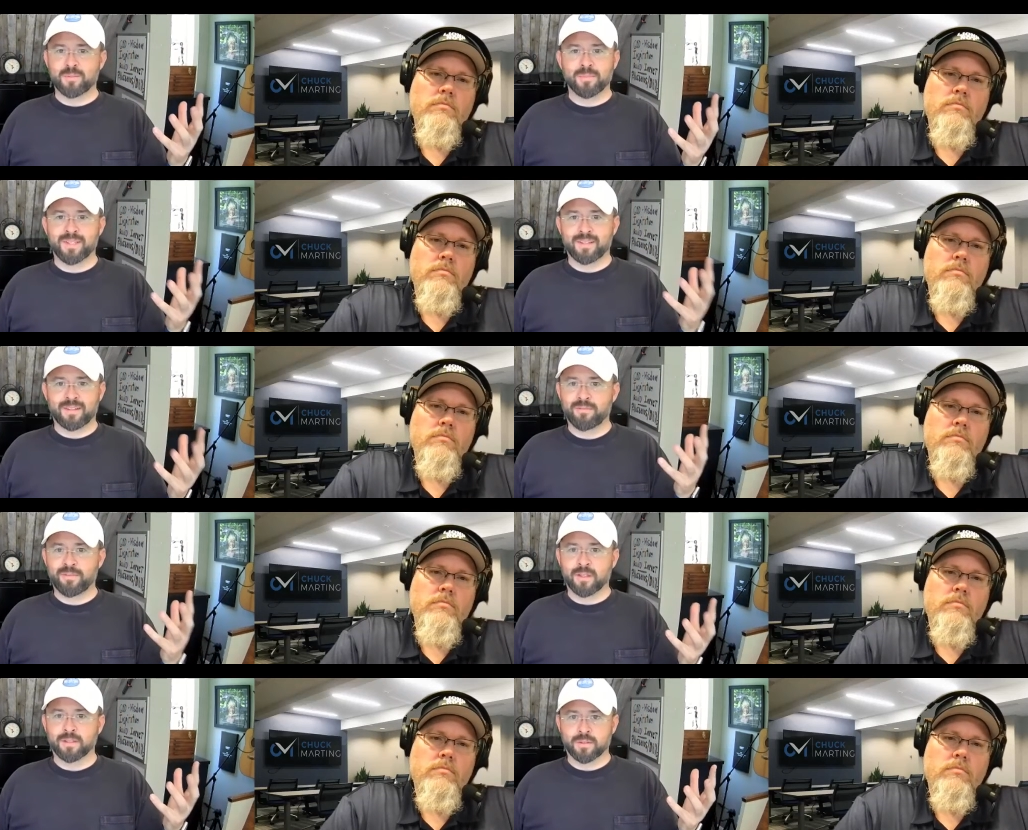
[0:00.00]
Speaker 1: but yet they
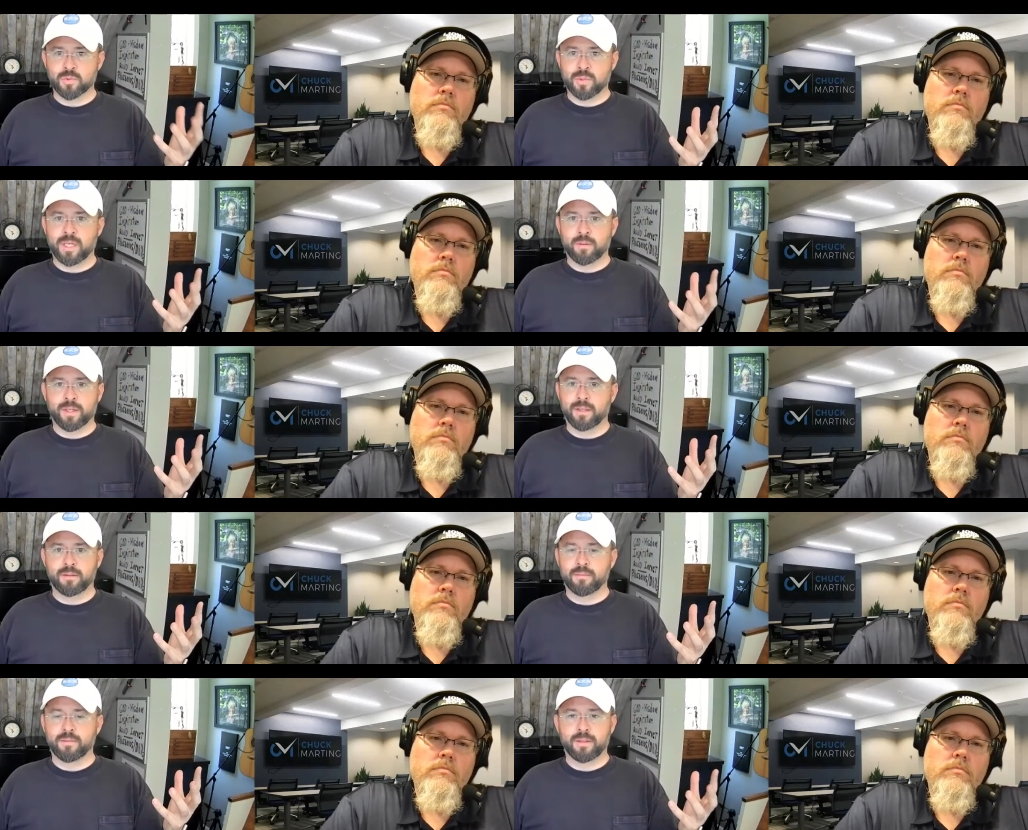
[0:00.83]
feel like they're drowning
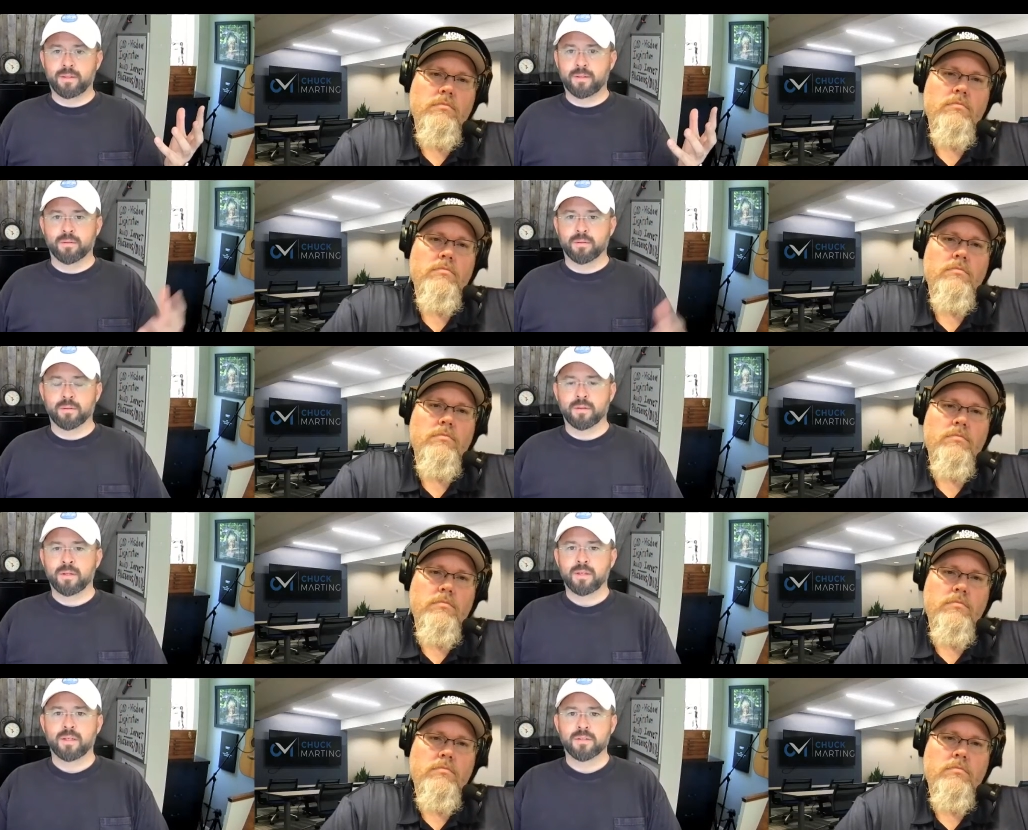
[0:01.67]
and, you know, they're,
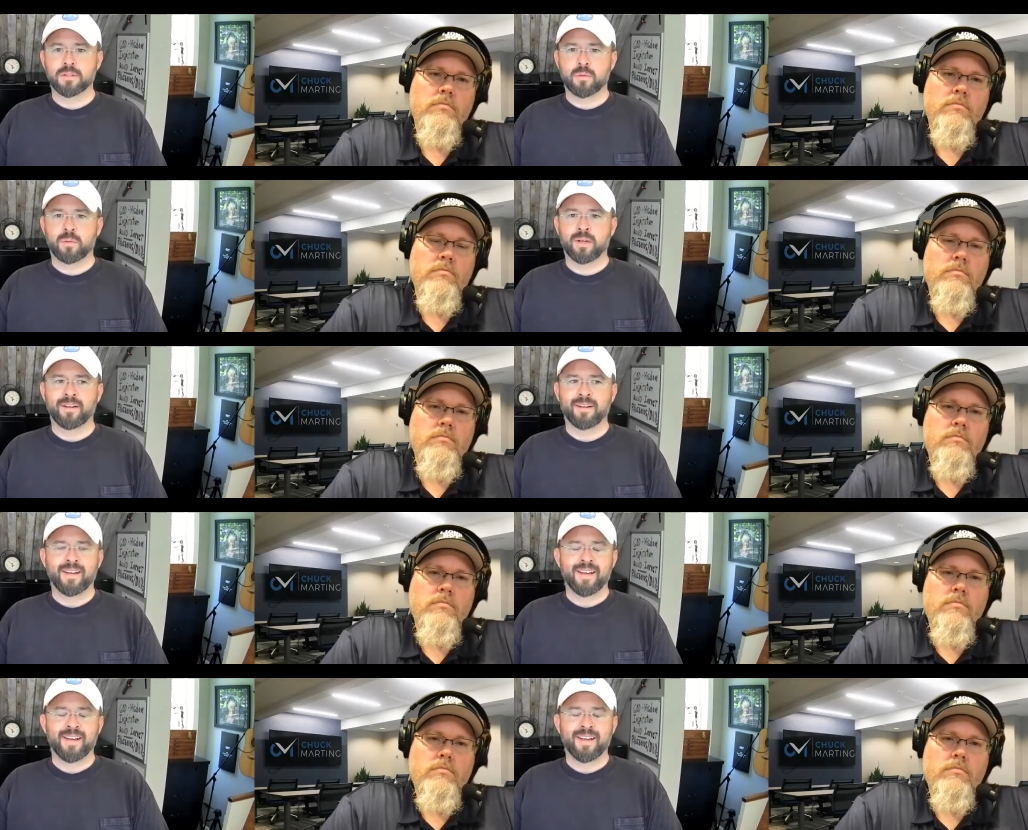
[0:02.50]
and so on.